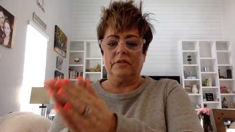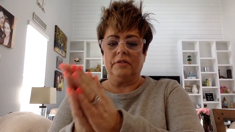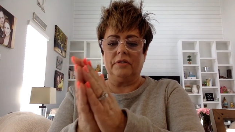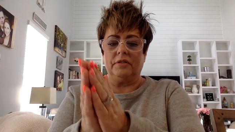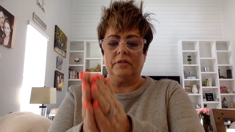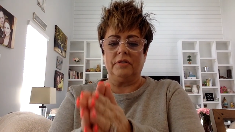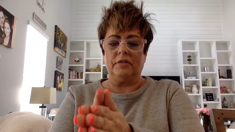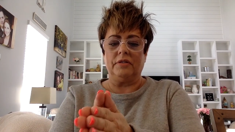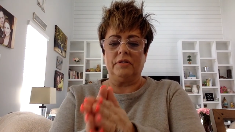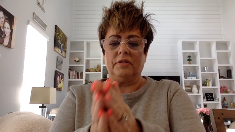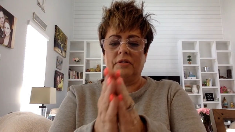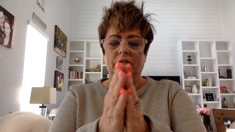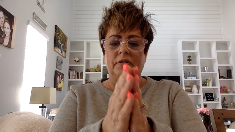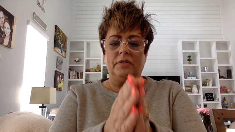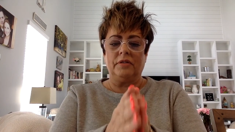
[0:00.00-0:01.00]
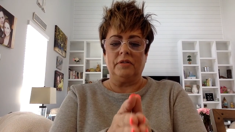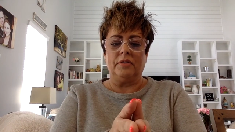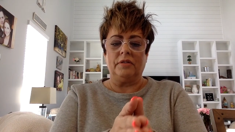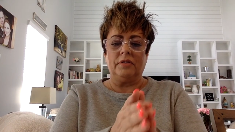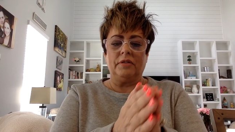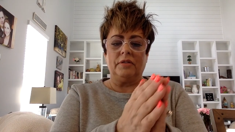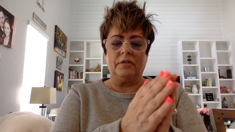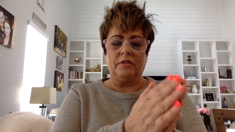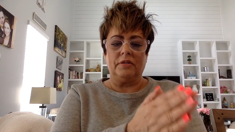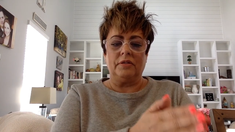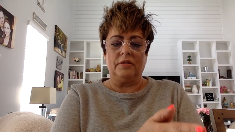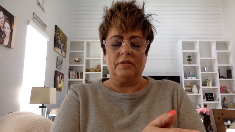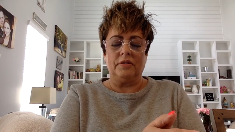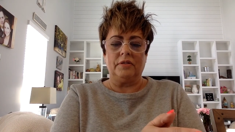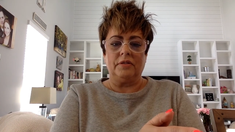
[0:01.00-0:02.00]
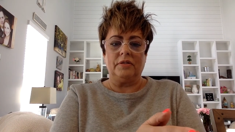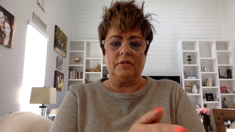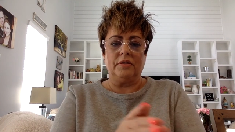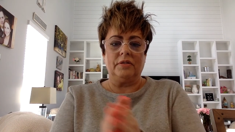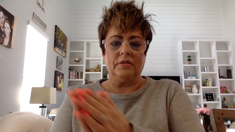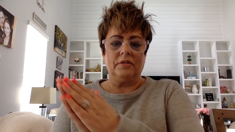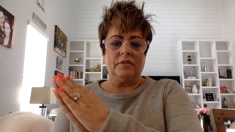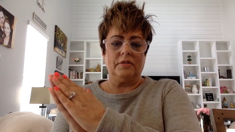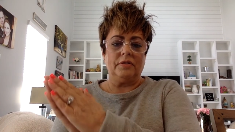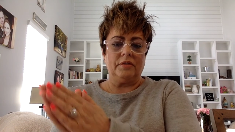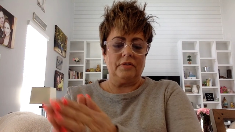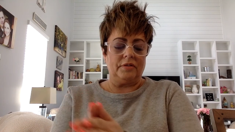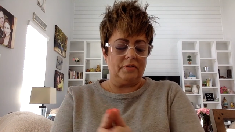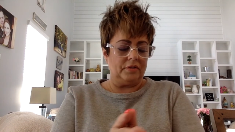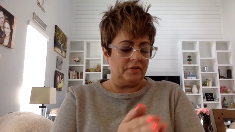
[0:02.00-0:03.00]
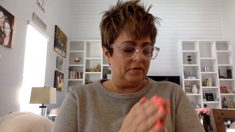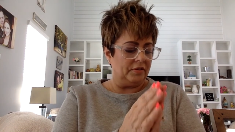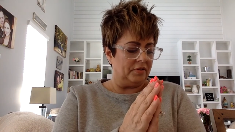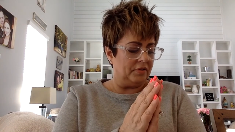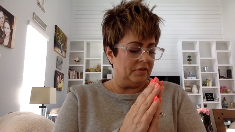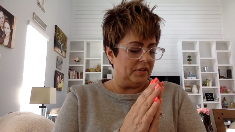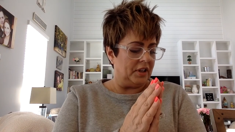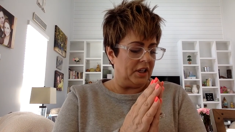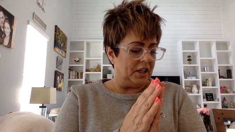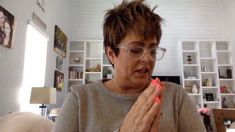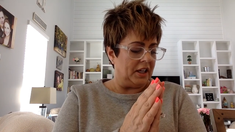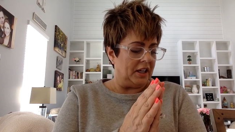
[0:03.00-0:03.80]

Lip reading: [no speech]